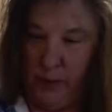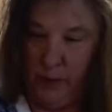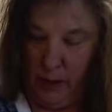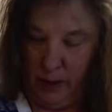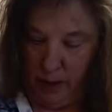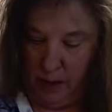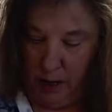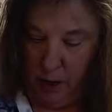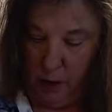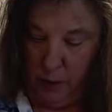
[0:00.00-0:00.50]

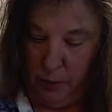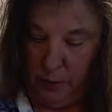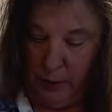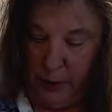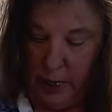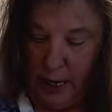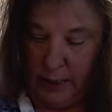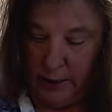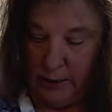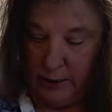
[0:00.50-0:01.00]
I hope you
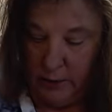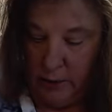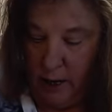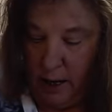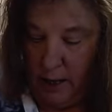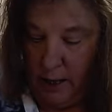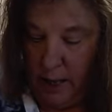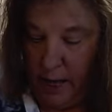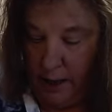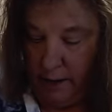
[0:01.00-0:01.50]
guys are all
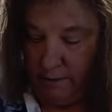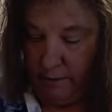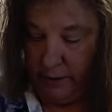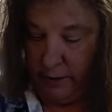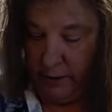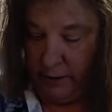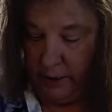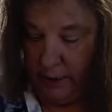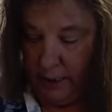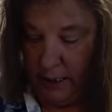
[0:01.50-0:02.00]

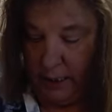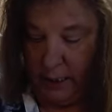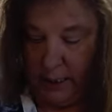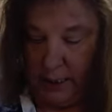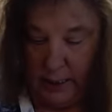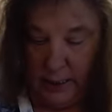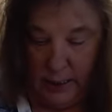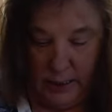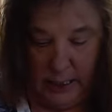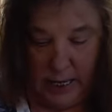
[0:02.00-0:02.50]
having a
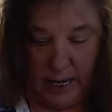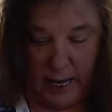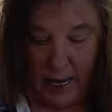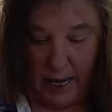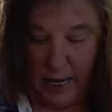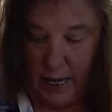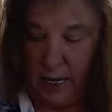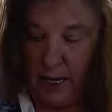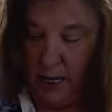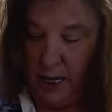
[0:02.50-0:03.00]
good
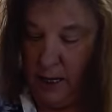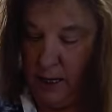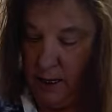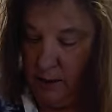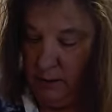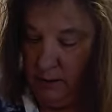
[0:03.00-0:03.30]
day,